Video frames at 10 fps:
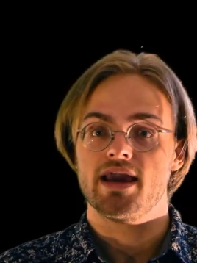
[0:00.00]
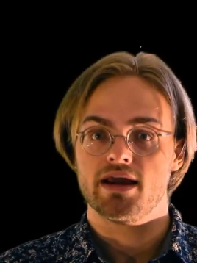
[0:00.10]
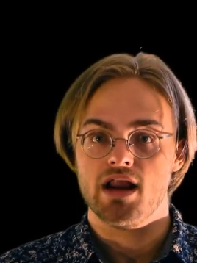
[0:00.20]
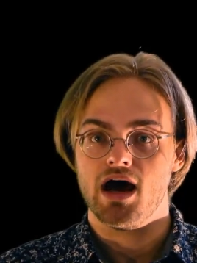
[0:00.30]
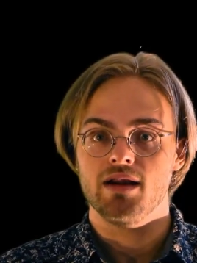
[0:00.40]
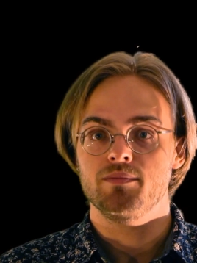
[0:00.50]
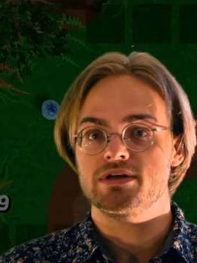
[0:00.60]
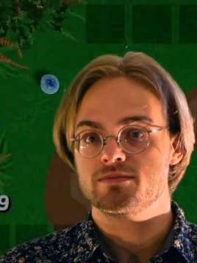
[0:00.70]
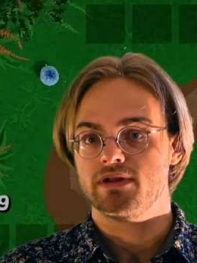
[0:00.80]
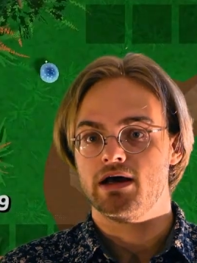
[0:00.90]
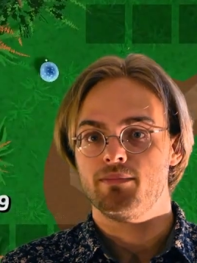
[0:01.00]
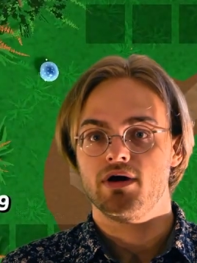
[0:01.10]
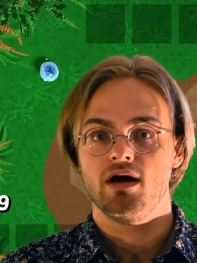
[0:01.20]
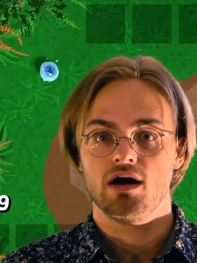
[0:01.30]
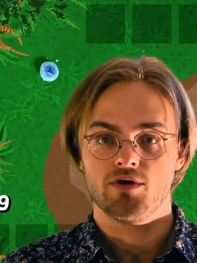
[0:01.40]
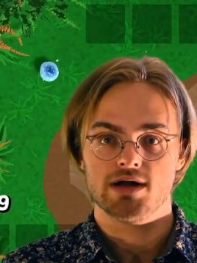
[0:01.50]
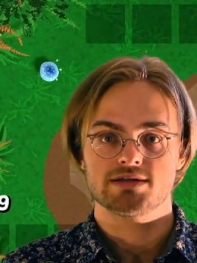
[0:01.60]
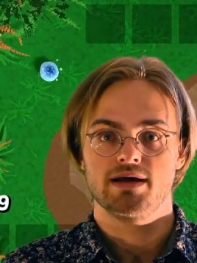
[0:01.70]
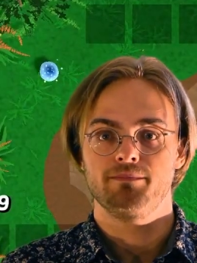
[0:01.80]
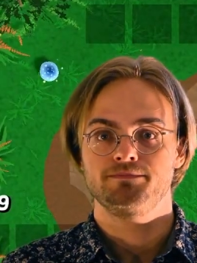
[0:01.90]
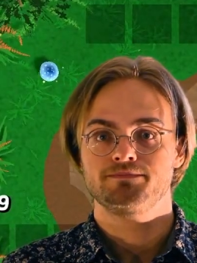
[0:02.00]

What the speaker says: and cannot be split up across them.